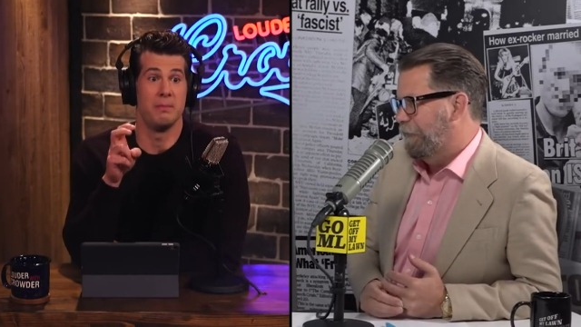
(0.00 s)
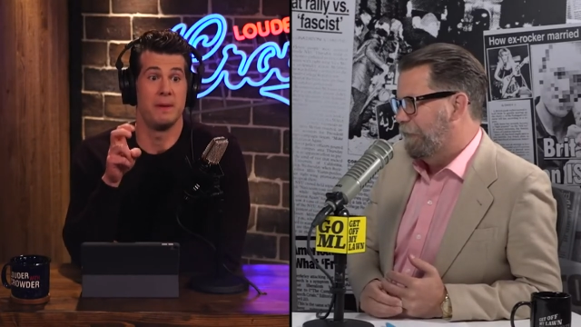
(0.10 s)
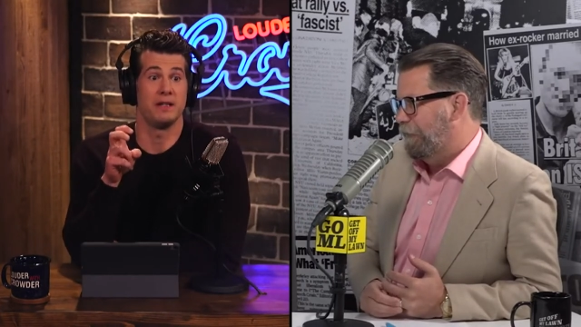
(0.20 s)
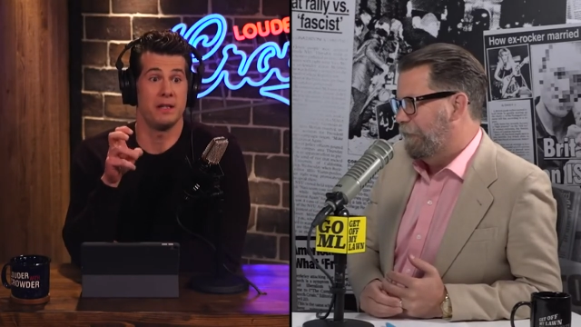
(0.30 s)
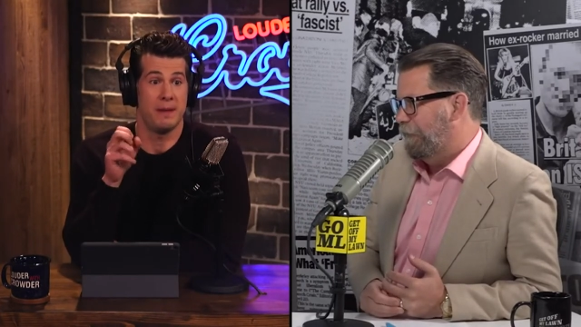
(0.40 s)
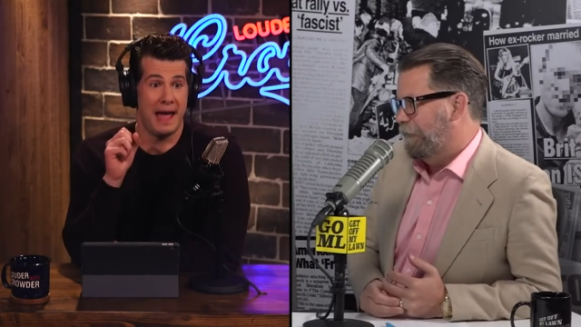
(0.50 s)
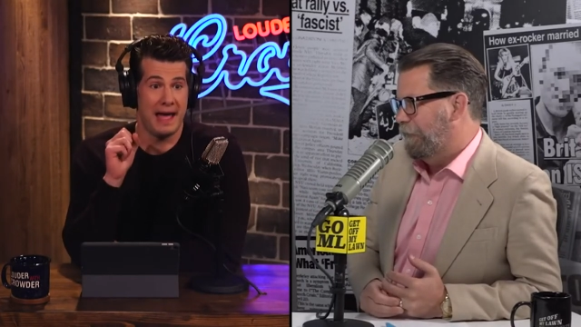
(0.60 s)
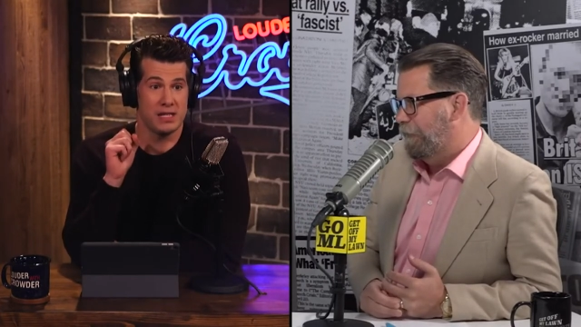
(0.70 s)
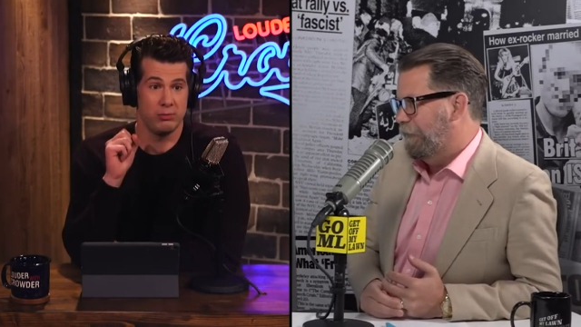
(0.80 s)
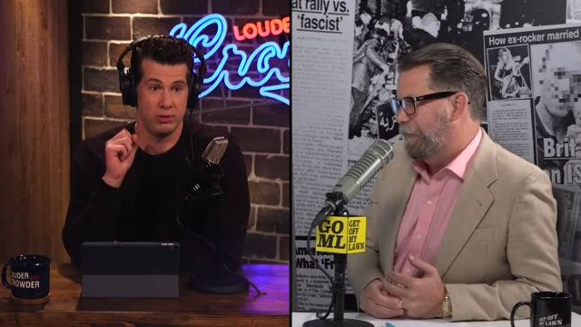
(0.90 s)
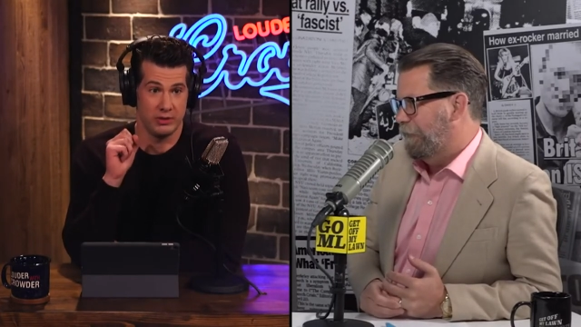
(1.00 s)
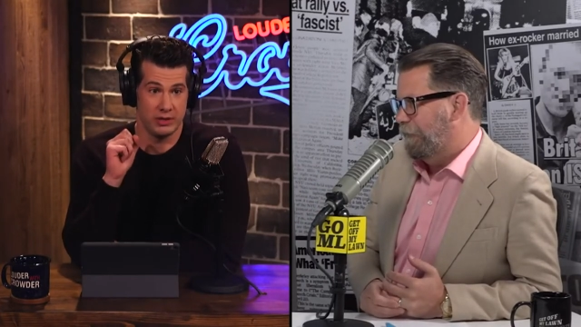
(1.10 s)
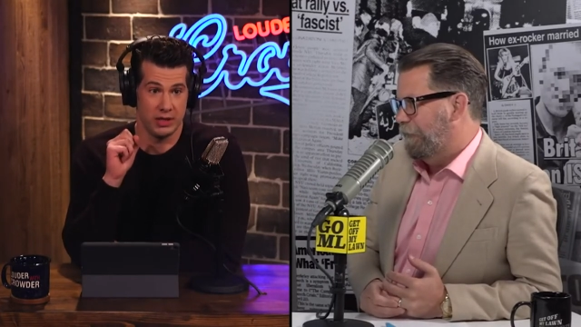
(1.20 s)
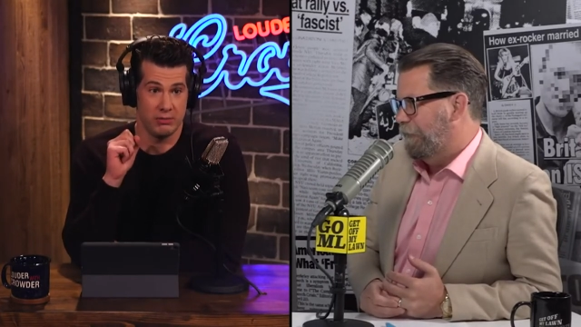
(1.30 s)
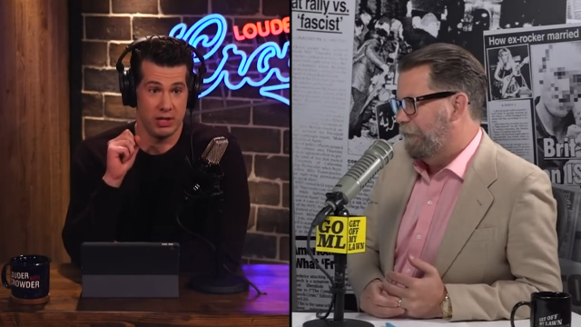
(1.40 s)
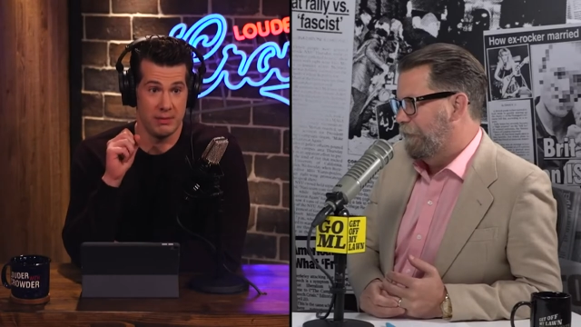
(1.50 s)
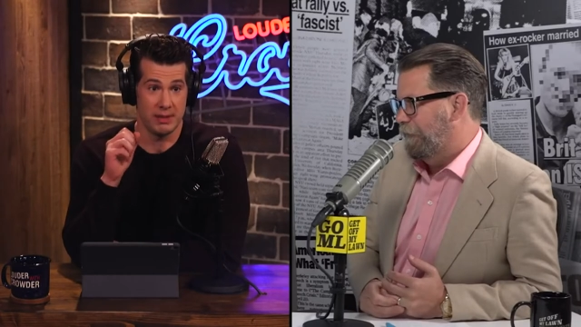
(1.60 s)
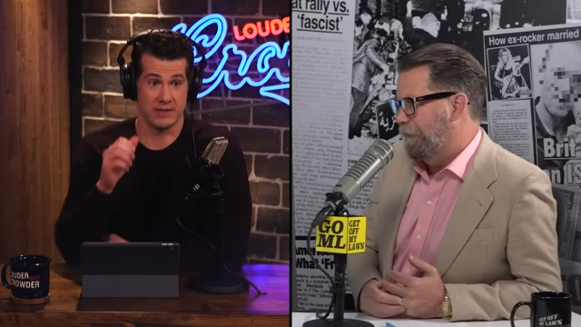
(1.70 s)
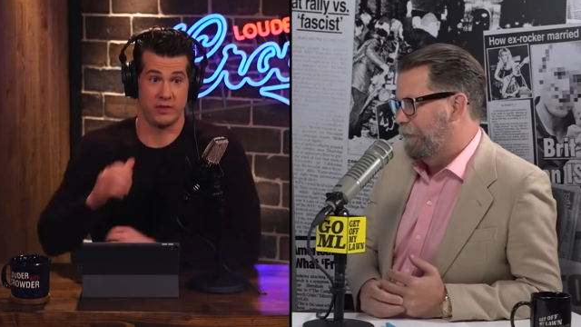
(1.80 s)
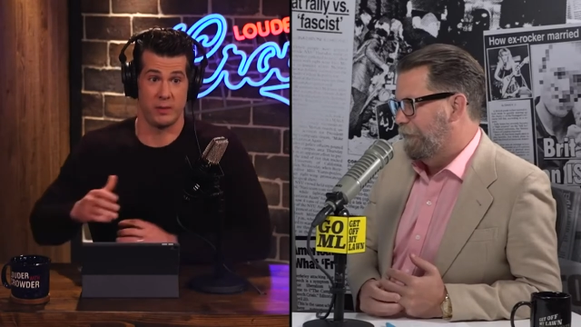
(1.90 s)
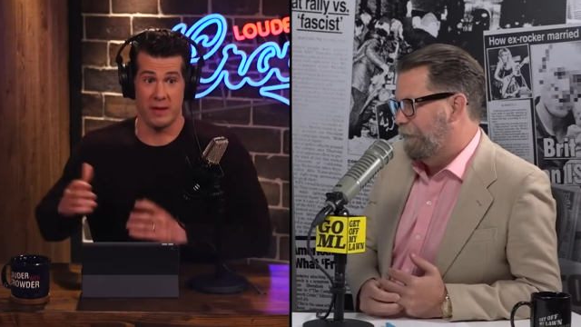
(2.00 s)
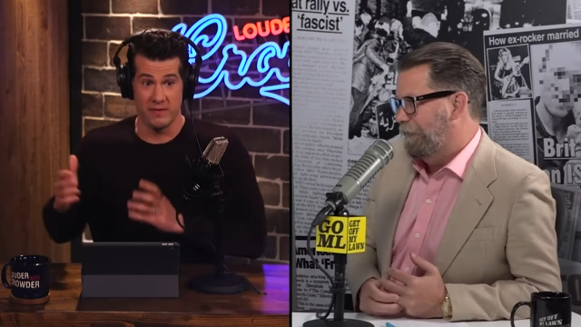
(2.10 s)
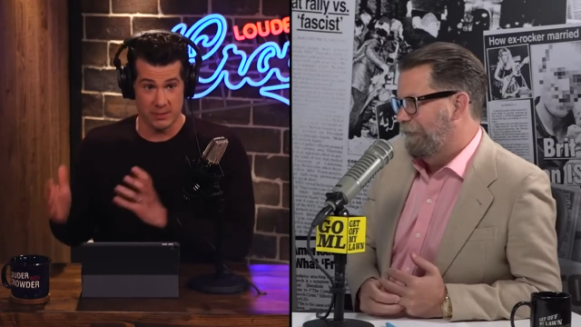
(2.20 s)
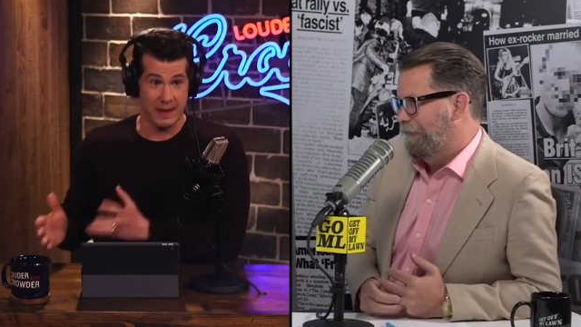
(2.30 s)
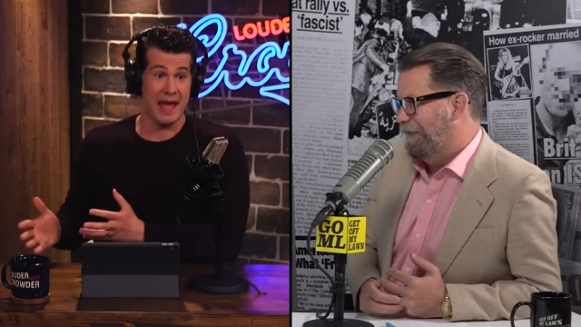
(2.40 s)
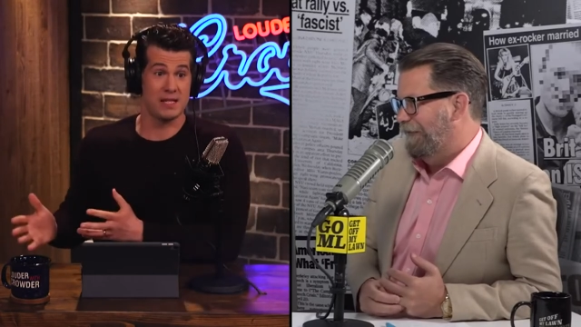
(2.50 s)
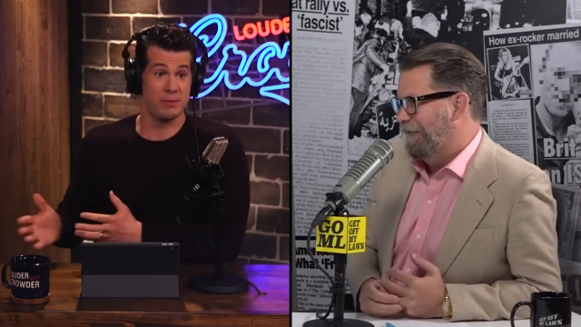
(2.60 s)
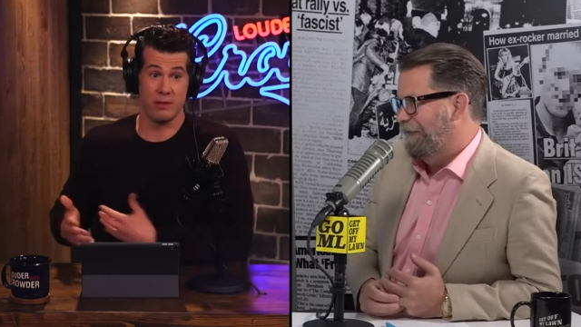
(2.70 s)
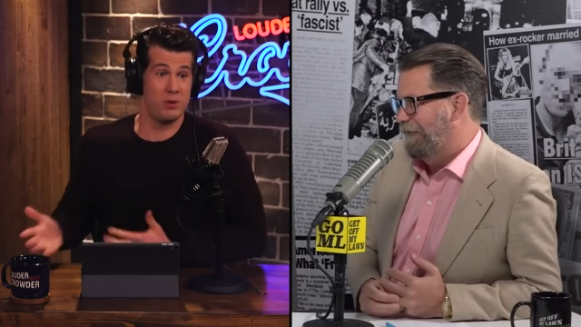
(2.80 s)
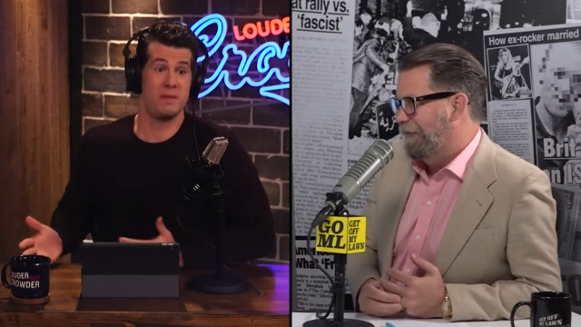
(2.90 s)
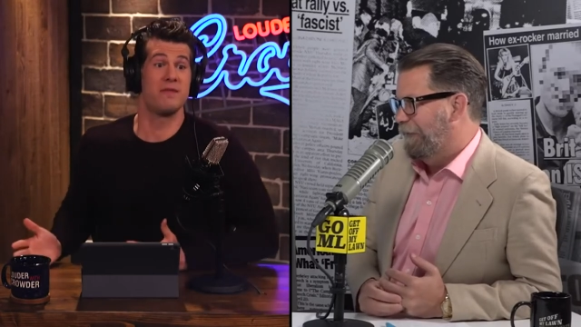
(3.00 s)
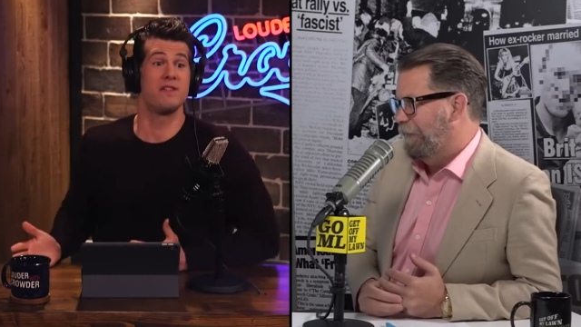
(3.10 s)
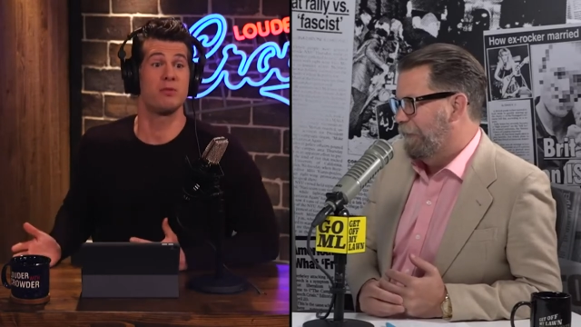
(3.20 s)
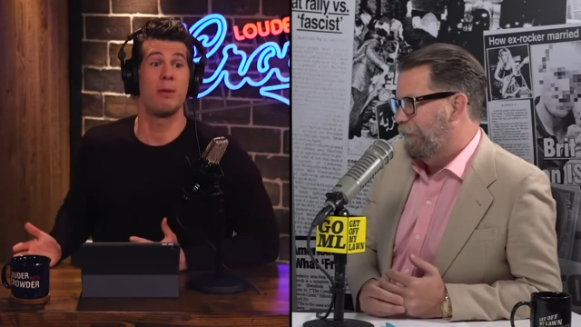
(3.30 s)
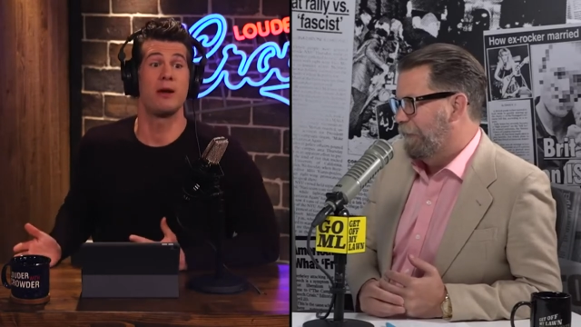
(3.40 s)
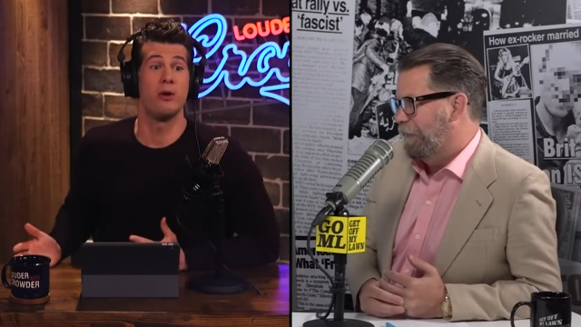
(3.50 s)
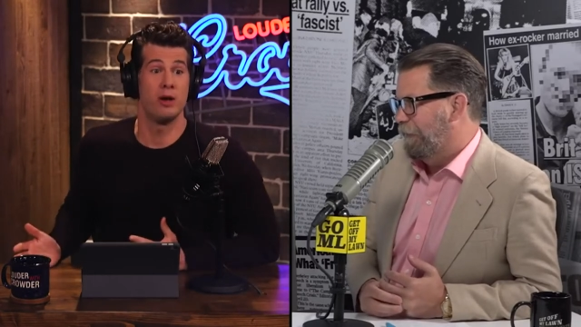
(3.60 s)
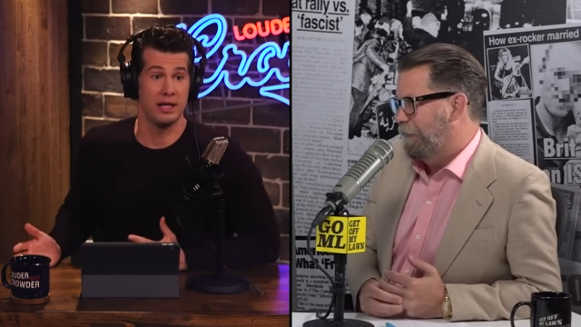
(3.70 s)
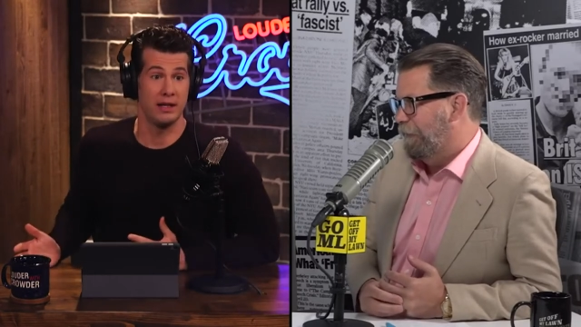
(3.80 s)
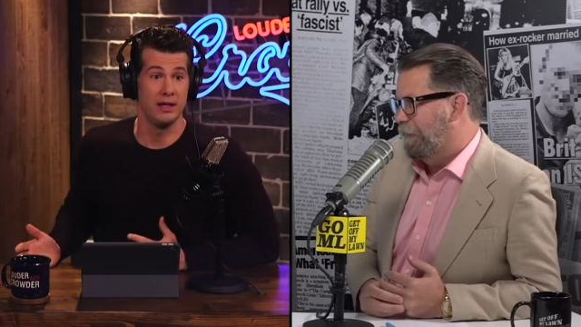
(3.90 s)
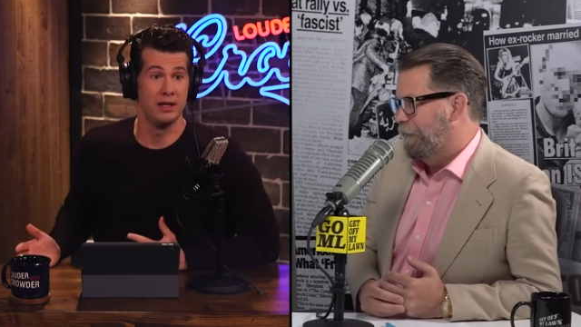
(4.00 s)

Speaker 1: the barely passables in the mm. community. Because it's a, if it's a passable, they wouldn't be a visible minority.